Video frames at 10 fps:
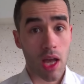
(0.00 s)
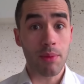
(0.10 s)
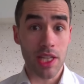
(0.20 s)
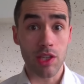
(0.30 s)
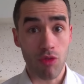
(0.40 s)
I
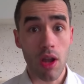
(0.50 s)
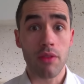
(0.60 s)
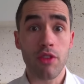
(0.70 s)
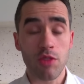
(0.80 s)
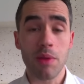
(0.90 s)
mean, he's
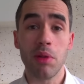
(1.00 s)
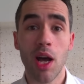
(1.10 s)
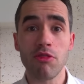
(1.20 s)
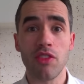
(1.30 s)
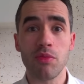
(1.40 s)
right, those people
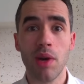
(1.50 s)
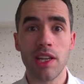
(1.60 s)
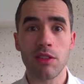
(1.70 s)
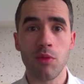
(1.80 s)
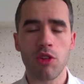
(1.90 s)
are
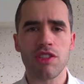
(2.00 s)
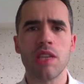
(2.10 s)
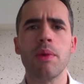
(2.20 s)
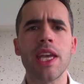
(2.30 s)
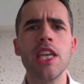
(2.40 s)
undermining
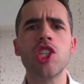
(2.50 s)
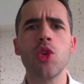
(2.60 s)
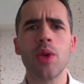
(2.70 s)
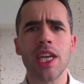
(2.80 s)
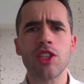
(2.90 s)
democracy, but he's
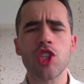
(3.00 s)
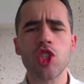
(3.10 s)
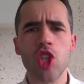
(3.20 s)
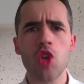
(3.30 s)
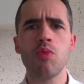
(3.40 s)
doing it
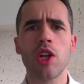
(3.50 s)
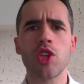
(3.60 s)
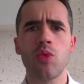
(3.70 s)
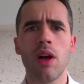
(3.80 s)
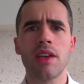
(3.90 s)
so
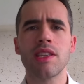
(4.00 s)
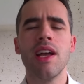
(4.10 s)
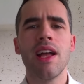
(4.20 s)
much worse.